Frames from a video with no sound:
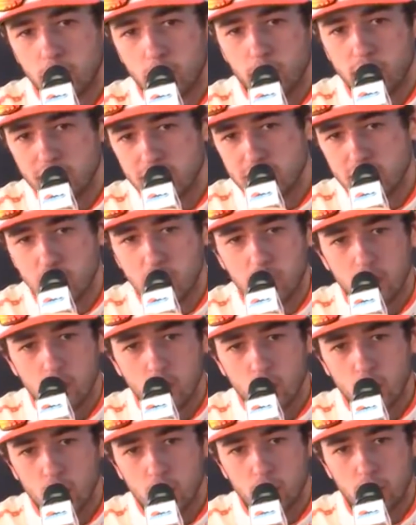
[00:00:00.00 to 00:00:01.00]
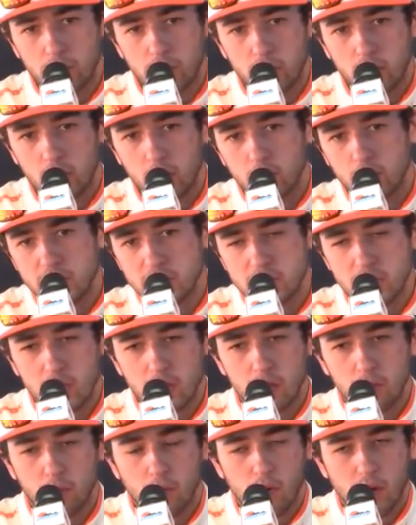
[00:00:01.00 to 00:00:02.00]
a reset or work with a reset
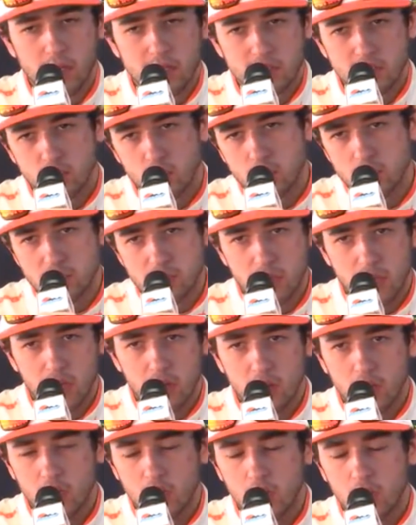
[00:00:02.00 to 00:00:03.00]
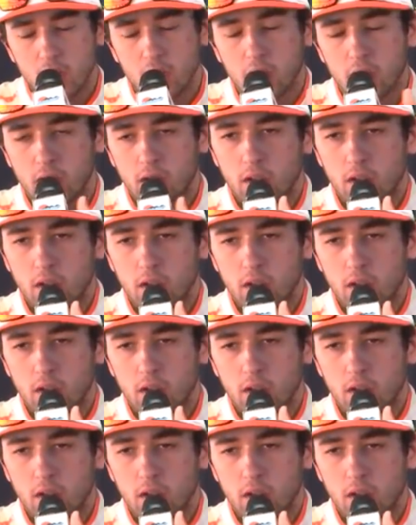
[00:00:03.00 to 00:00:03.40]
in points towards the end of the year.